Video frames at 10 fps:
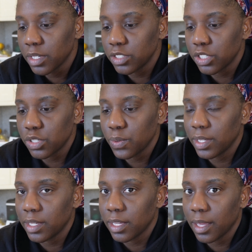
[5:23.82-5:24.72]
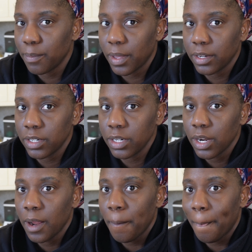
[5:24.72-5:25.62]
just so he can get better.
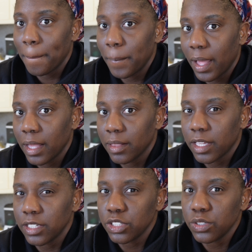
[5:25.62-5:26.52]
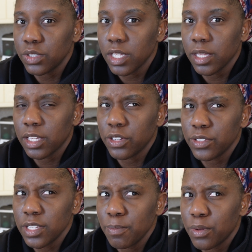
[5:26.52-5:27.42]
But he
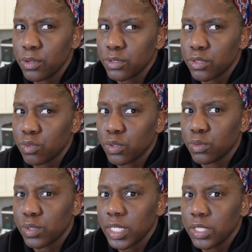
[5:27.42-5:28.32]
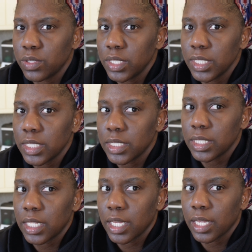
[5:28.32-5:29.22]
usually pulls through. He usually
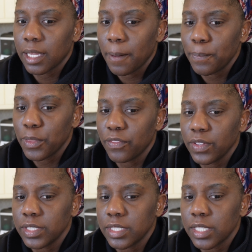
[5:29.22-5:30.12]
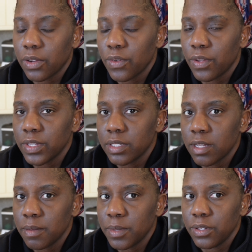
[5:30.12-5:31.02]
doesn't, like, if he's sick around this
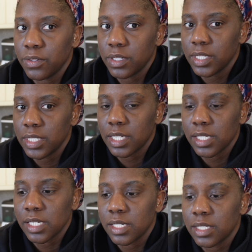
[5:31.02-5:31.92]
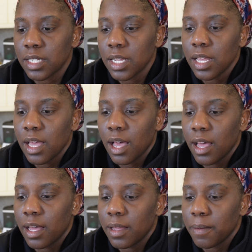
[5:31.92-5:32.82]
time, he usually doesn't
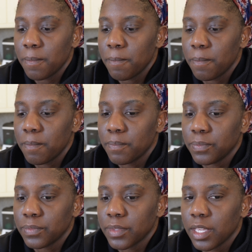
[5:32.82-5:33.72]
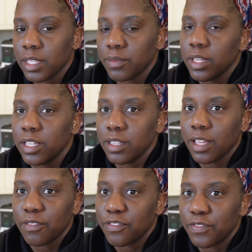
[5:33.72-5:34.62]
um, he
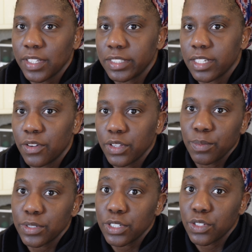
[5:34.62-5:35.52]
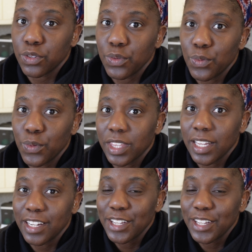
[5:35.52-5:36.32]
like fights it out. He pushes through with it.